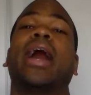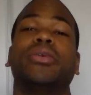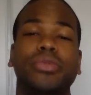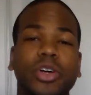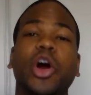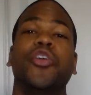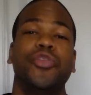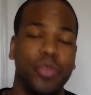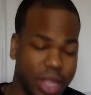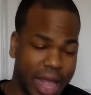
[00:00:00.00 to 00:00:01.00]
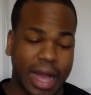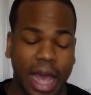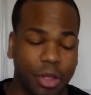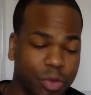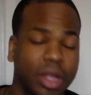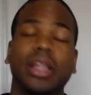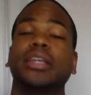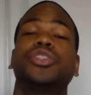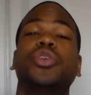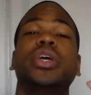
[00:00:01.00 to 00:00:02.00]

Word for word: out a few that I got on the list.